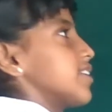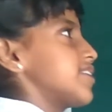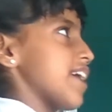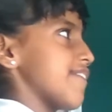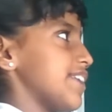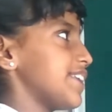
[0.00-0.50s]

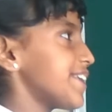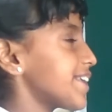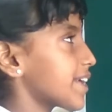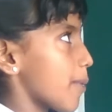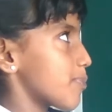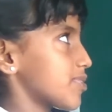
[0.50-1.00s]
70
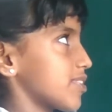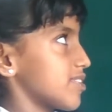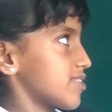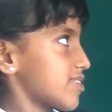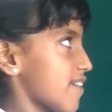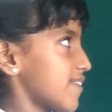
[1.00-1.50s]
comes
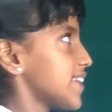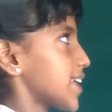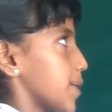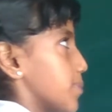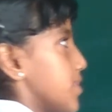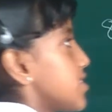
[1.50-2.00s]
in 7
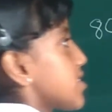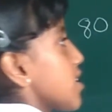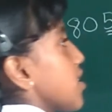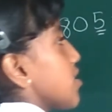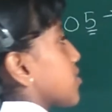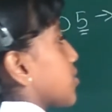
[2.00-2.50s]
tables,
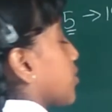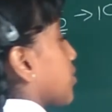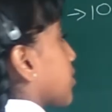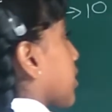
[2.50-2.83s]
so